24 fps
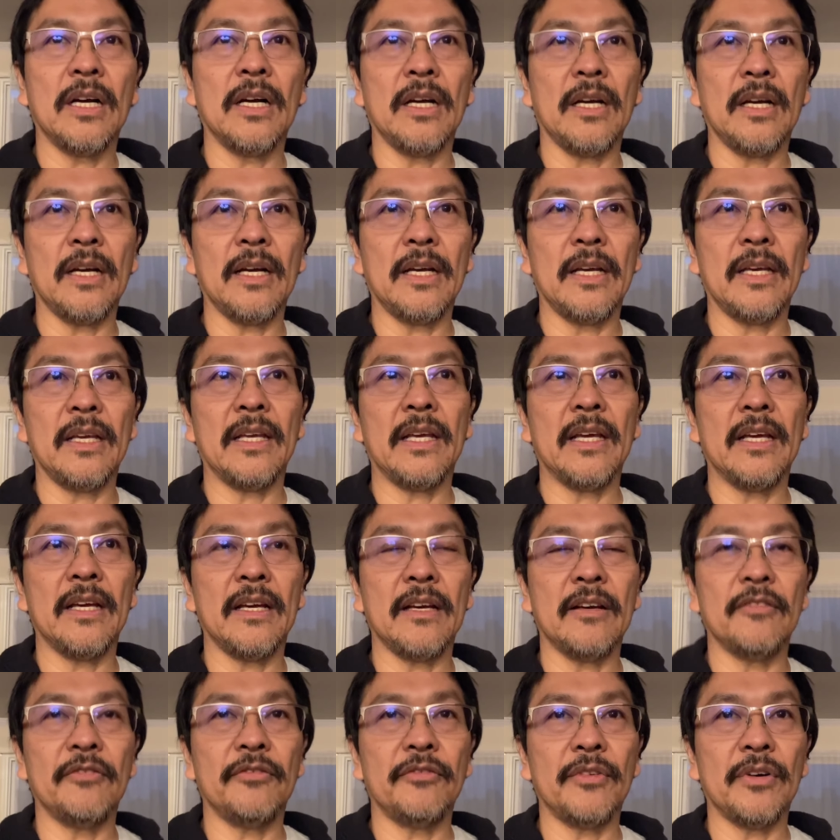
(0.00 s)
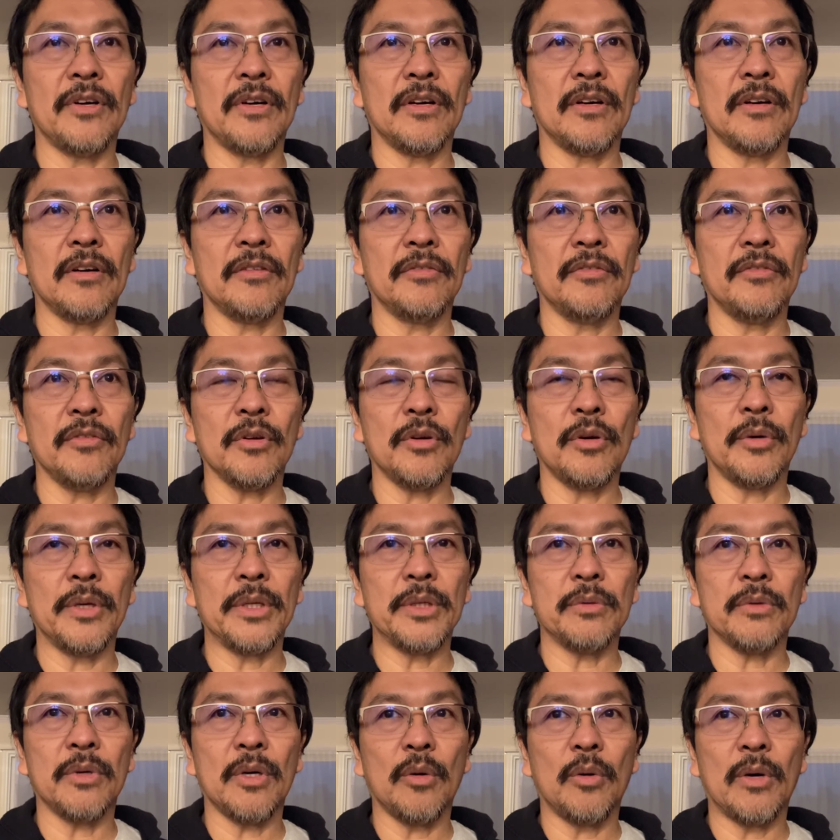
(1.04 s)
I have
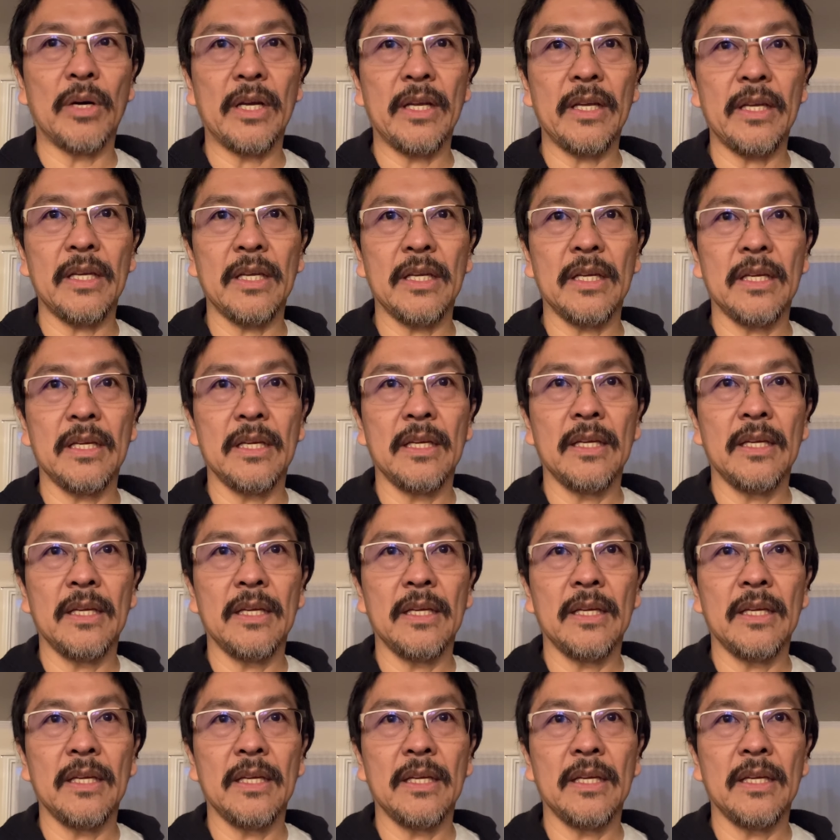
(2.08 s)
going to Hawaii.